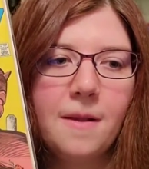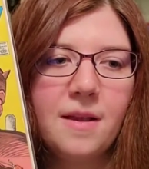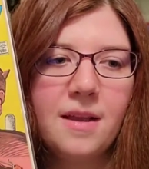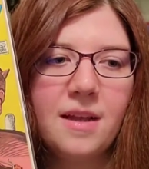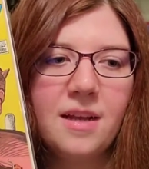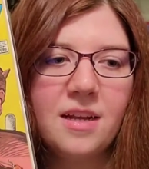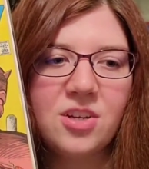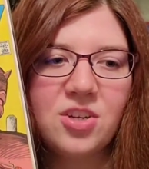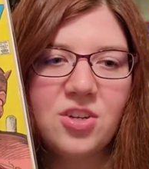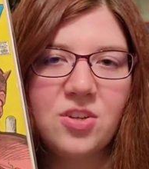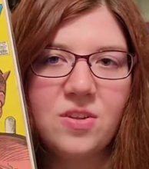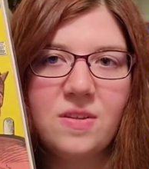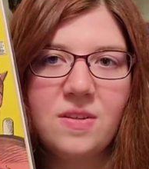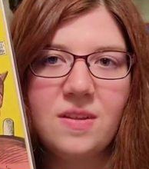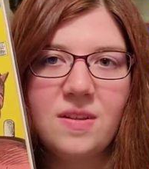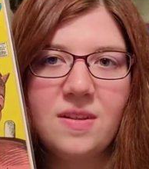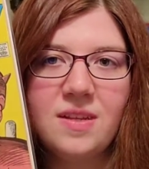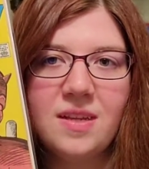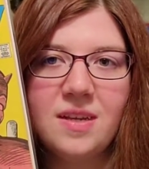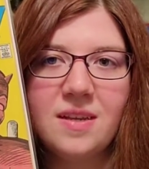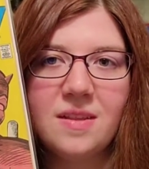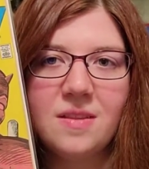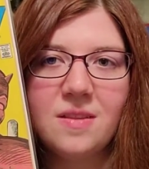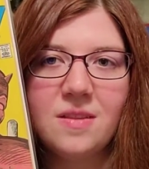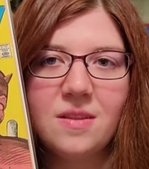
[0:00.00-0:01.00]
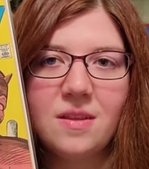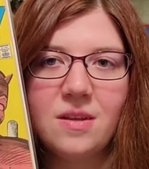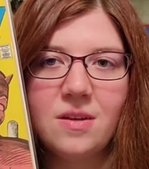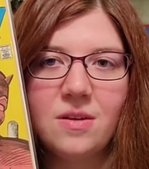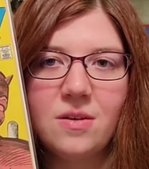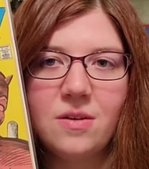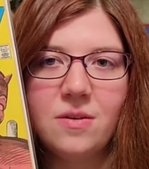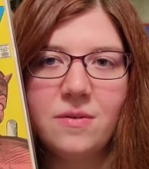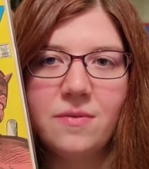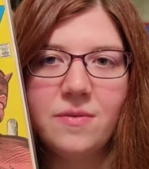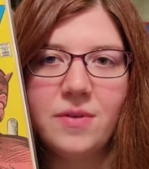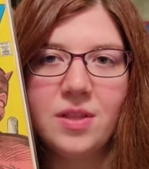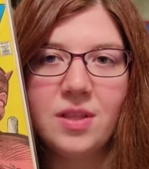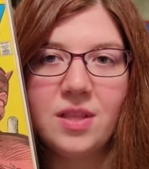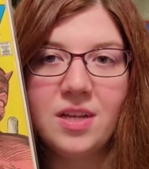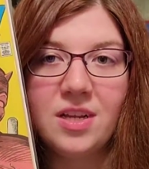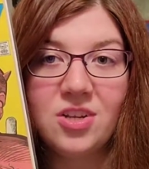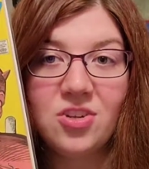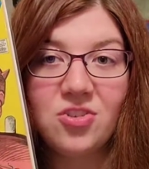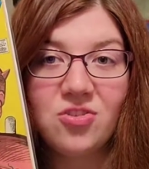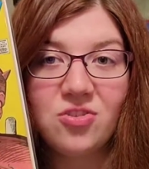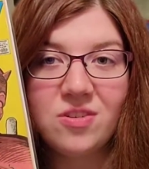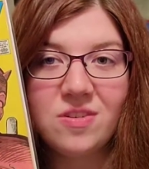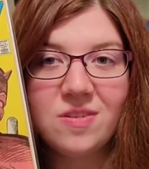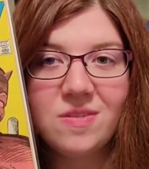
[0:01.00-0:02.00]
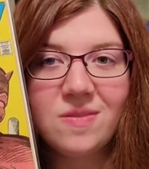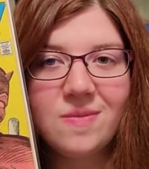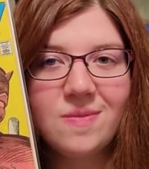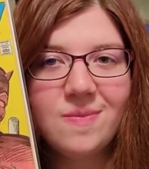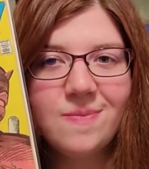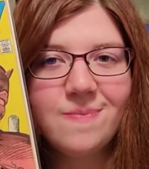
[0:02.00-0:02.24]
actually the death of Elektra,